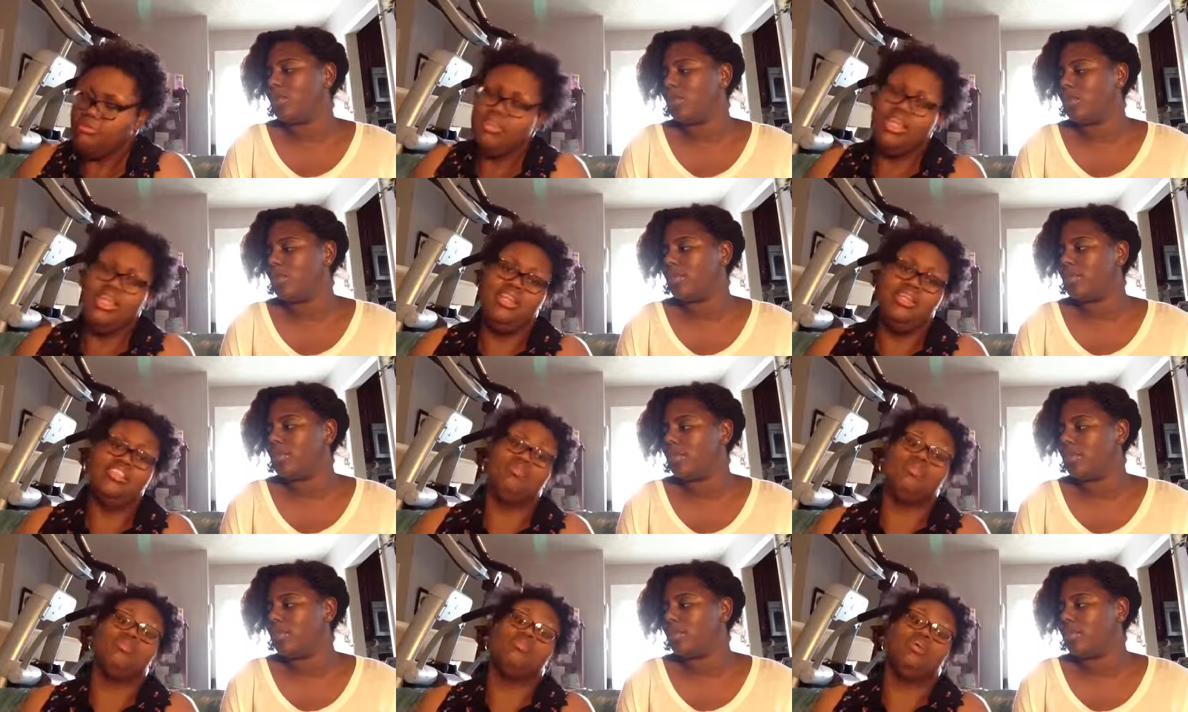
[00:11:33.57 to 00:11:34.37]
Speaker 1: And this is
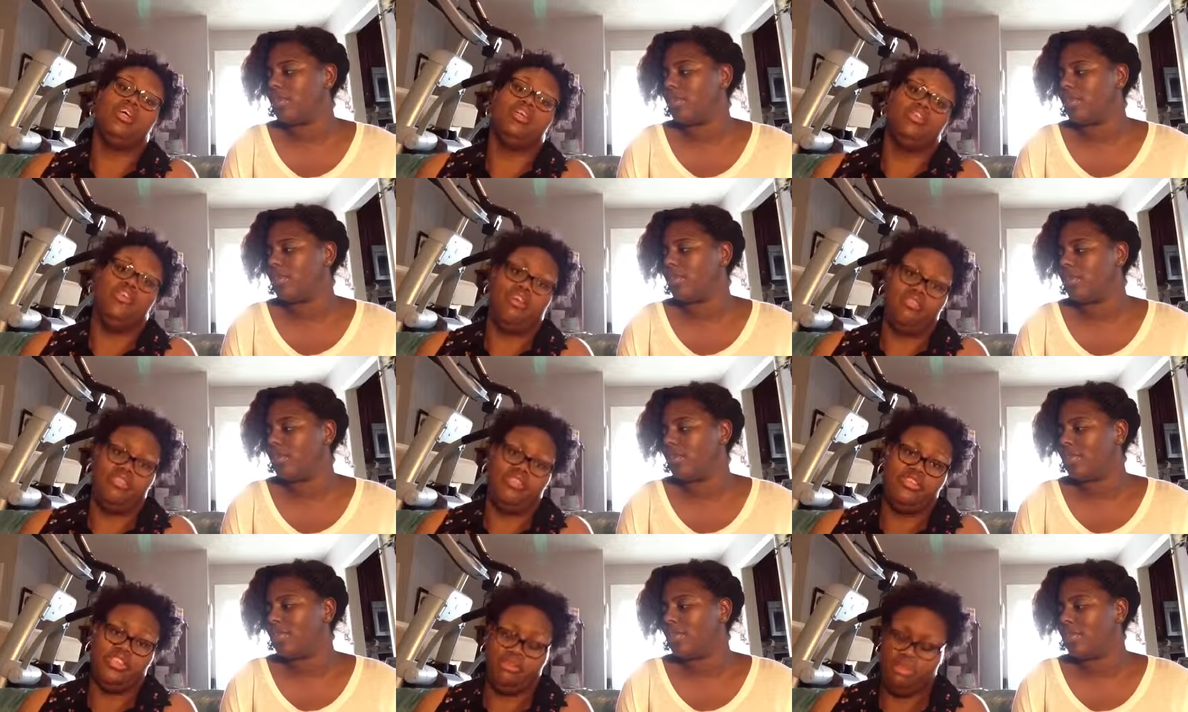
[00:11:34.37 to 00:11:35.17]
supposed to be a travel
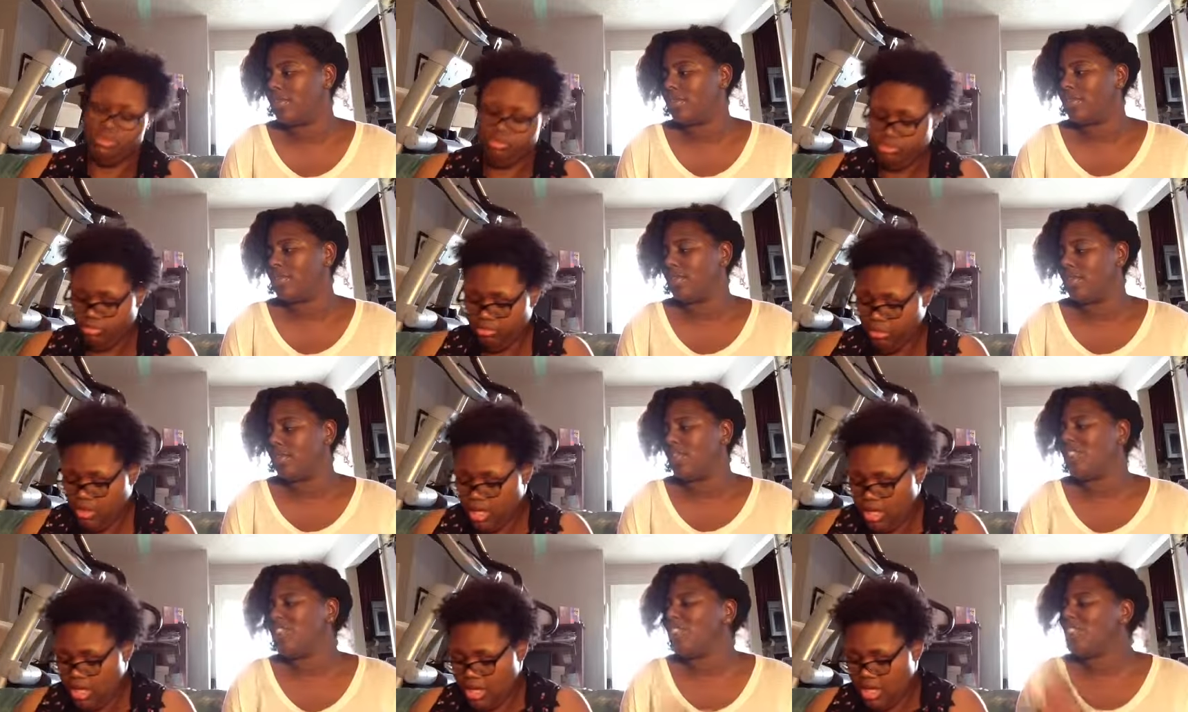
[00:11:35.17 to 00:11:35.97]
steamer.
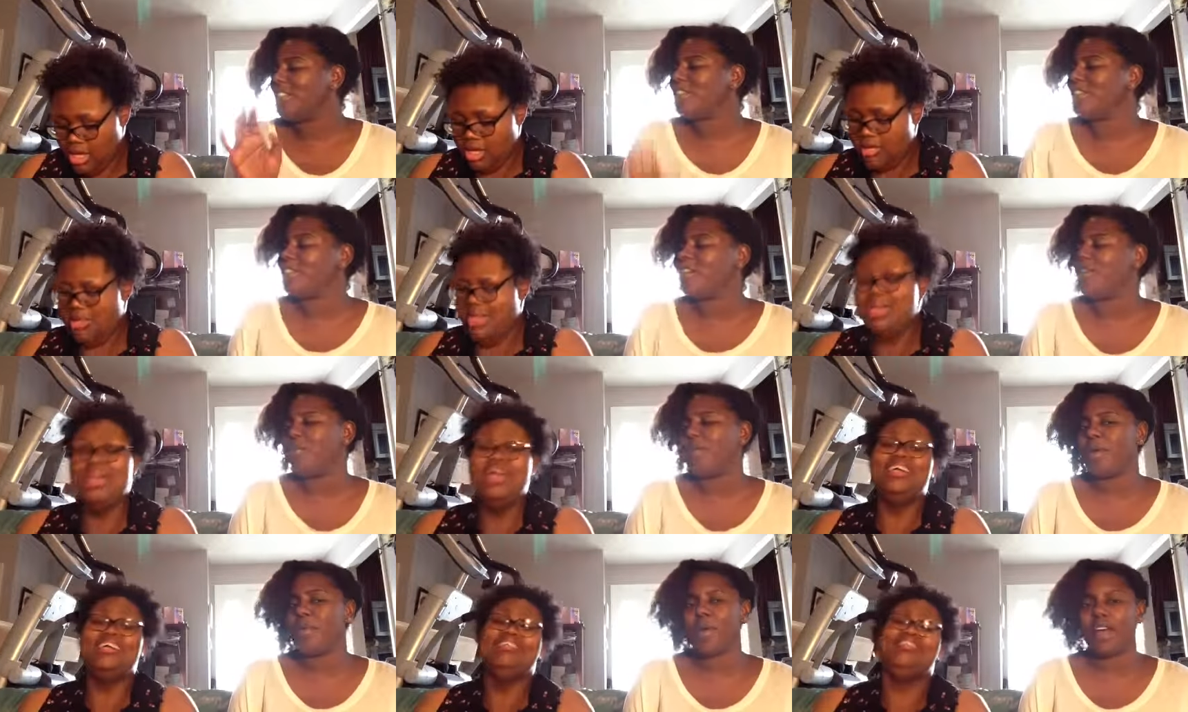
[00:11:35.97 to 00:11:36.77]
Speaker 2: You should and, tell me
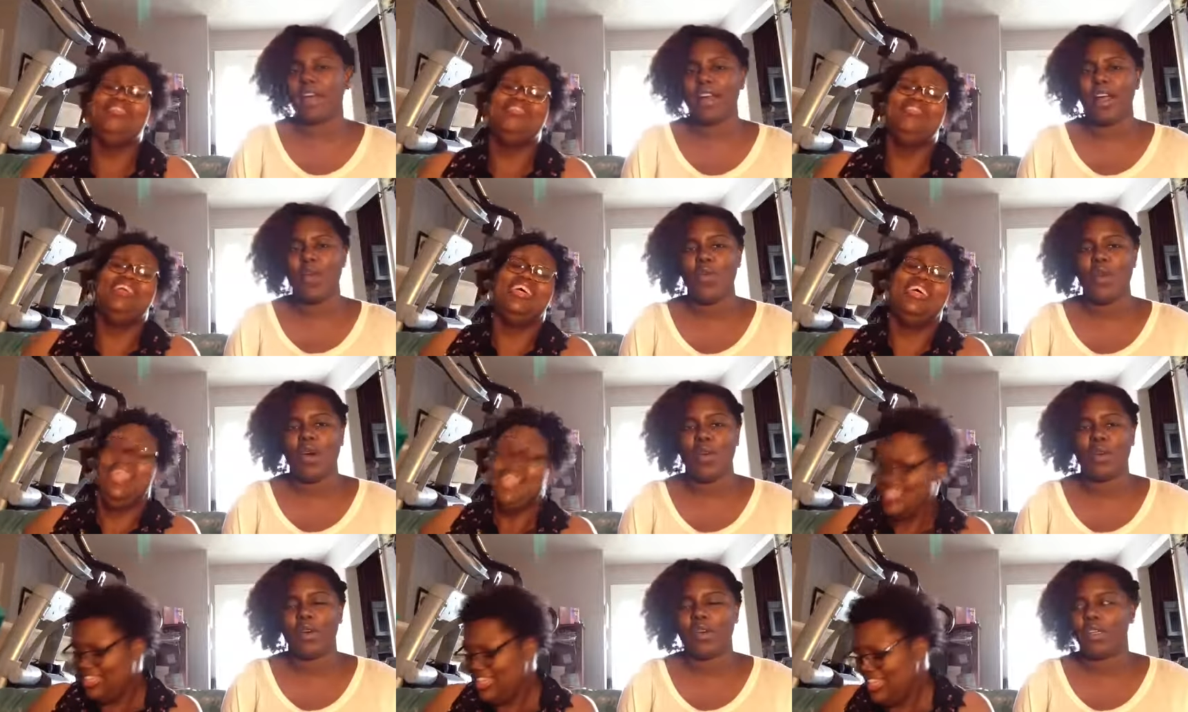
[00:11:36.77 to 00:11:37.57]
about it. I
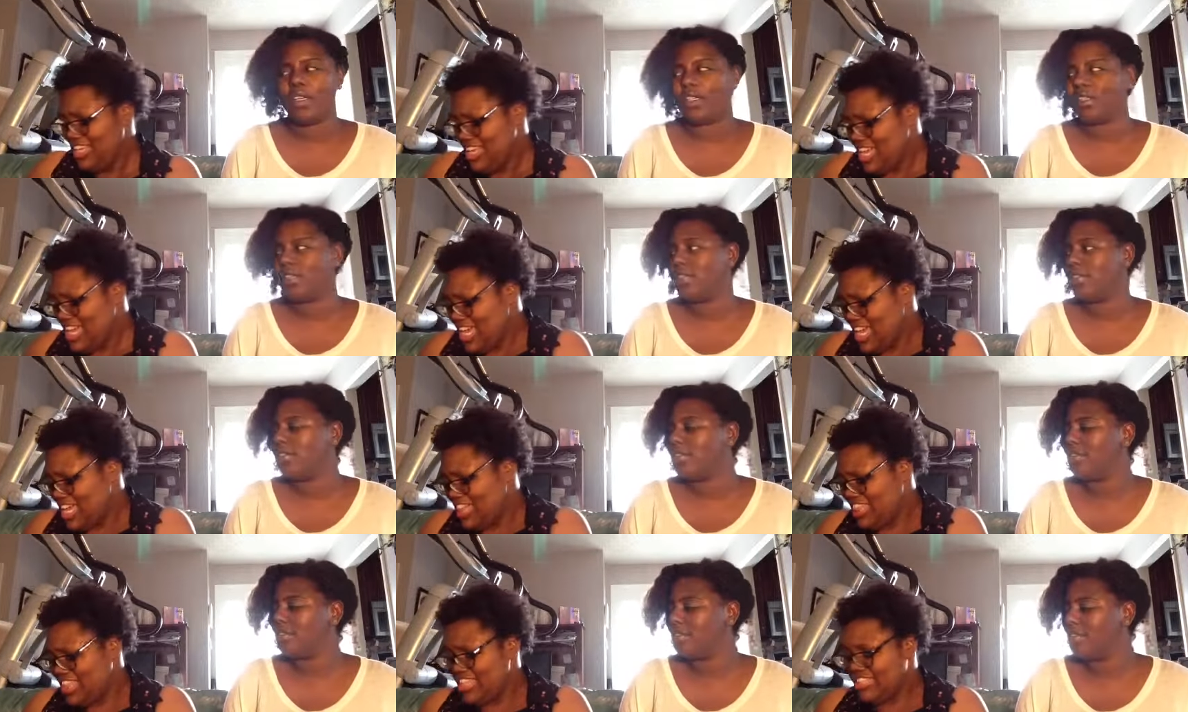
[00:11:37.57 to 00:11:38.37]
want one.
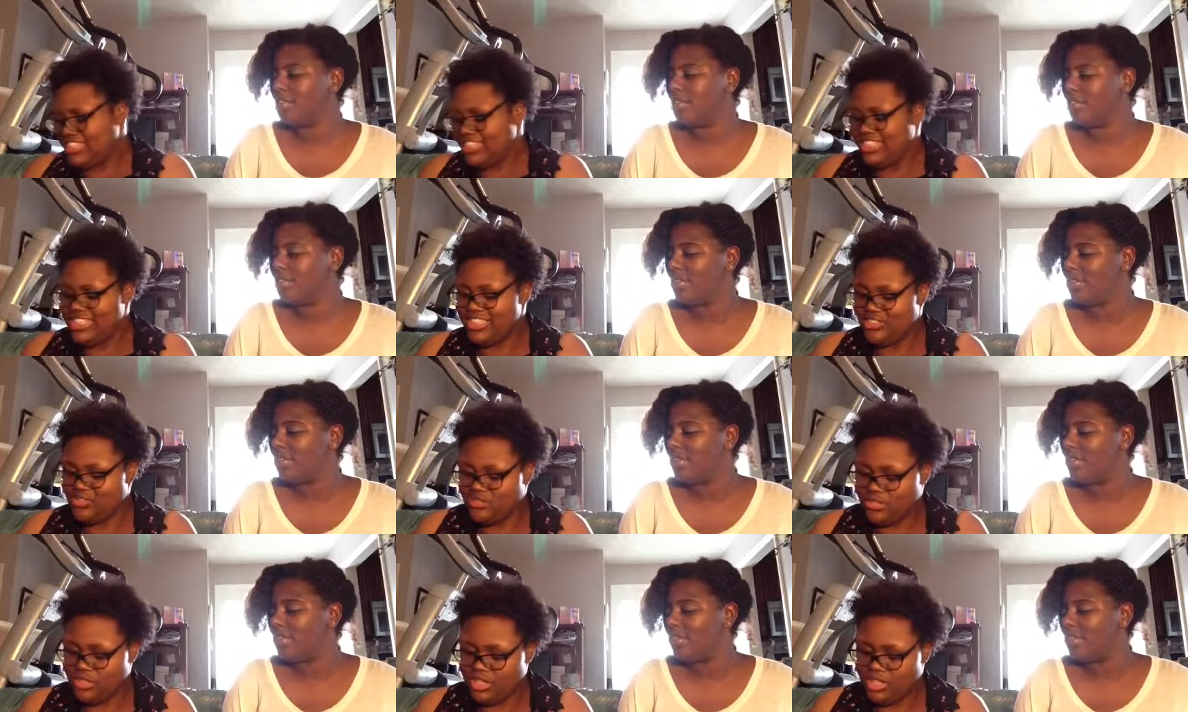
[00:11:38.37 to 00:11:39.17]
Speaker 1: And this is
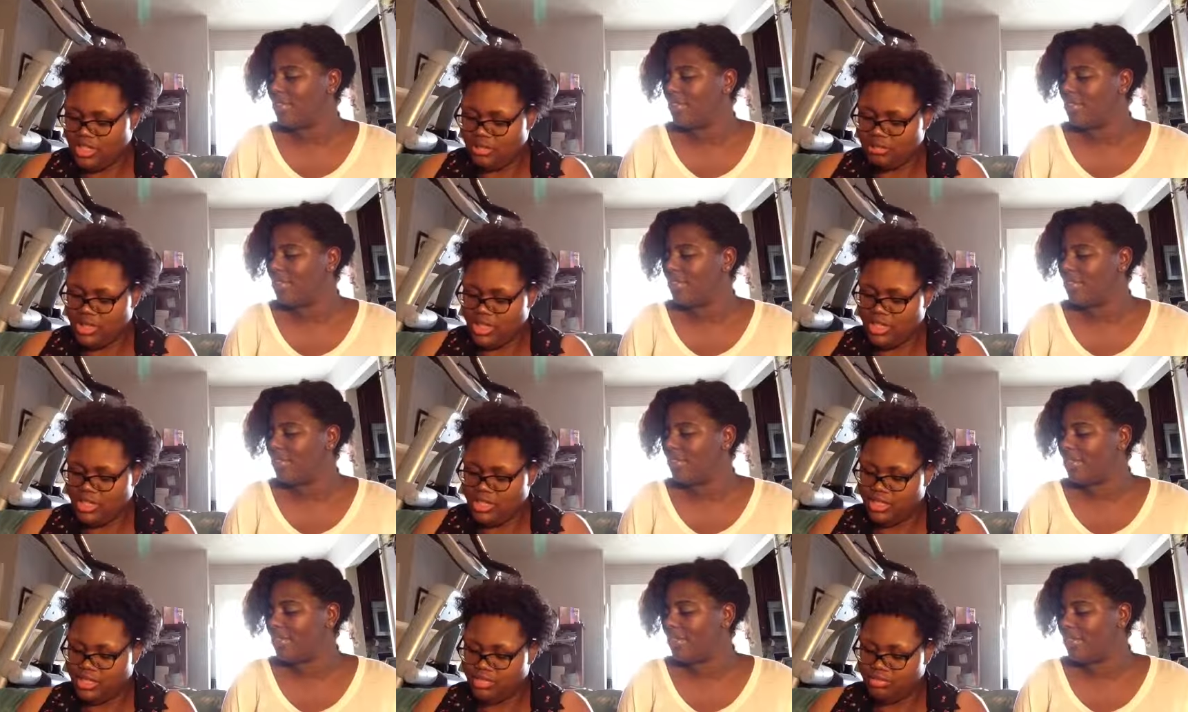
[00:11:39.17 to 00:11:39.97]
from
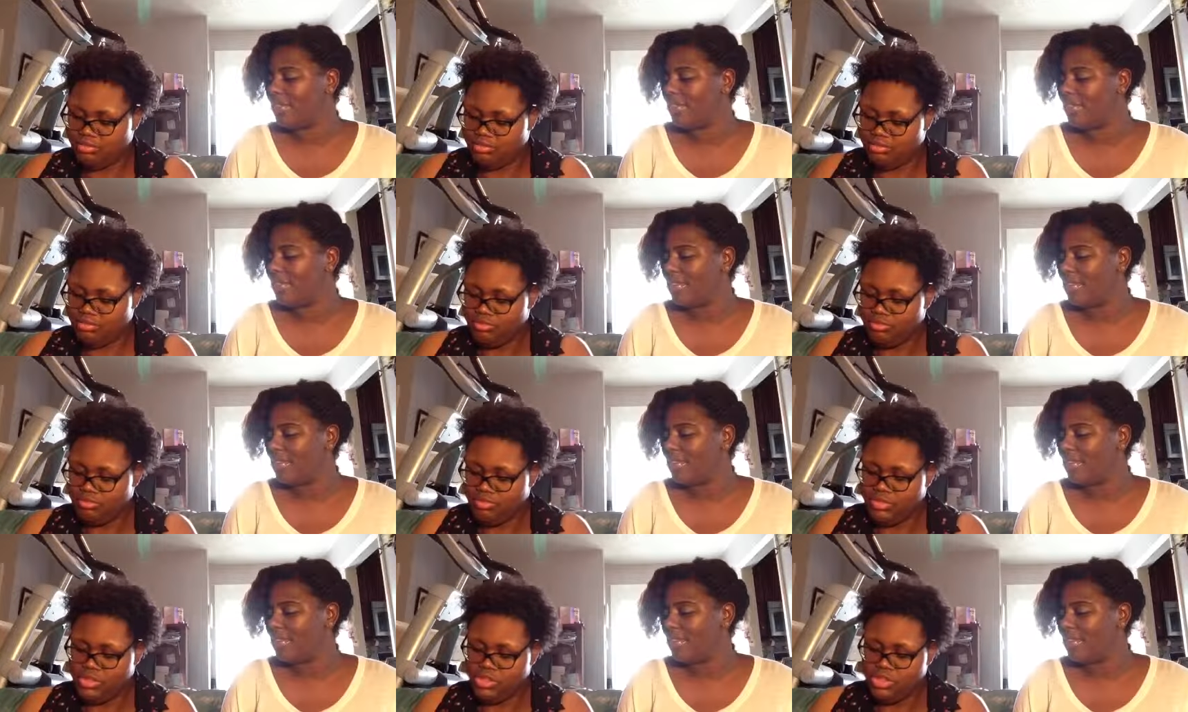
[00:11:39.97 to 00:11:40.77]
um,
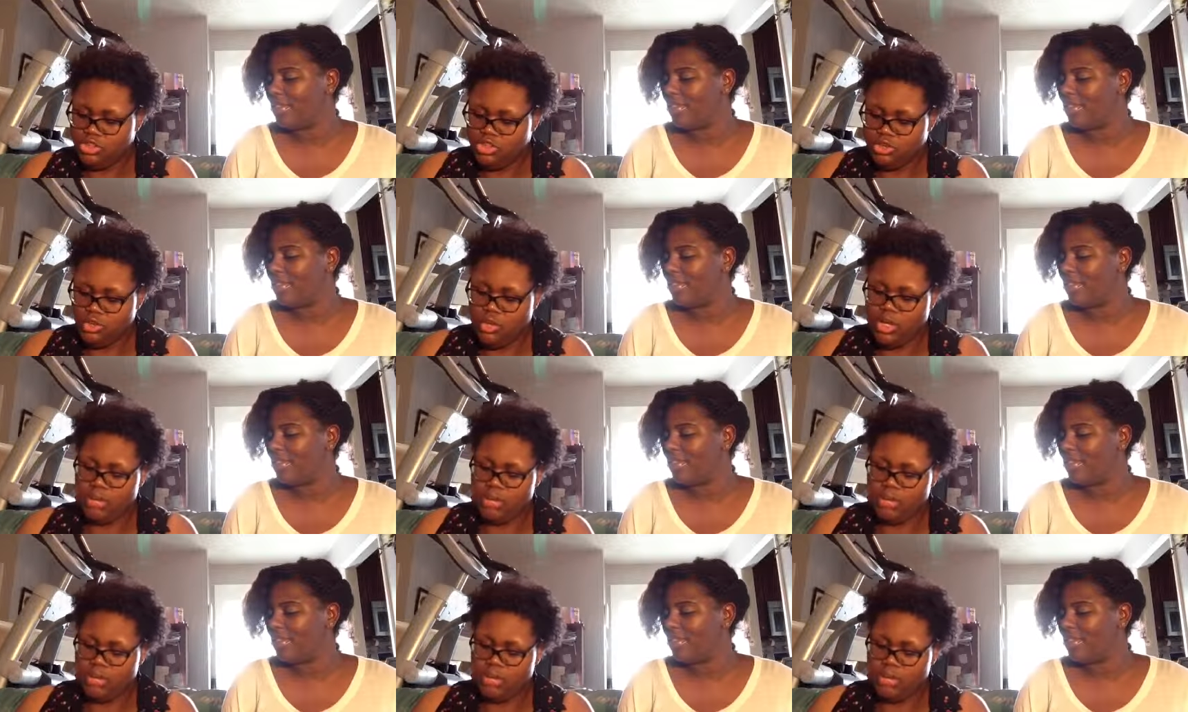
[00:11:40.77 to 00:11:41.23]
Joy